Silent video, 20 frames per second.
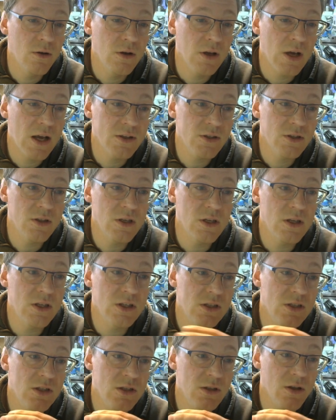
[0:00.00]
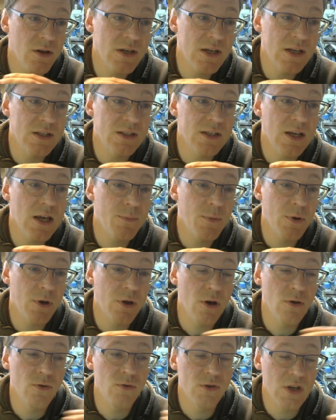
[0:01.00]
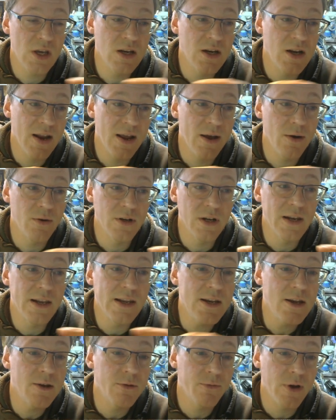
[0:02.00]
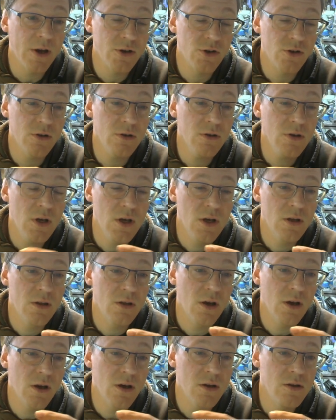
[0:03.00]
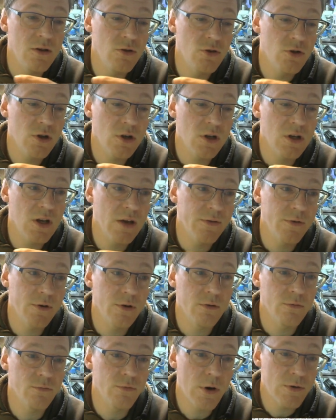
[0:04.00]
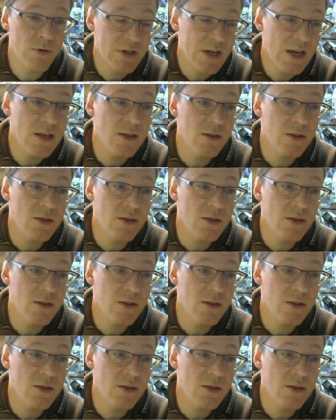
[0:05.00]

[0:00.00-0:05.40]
As the sliding taper goes in and out in a linear fashion, you should never rotate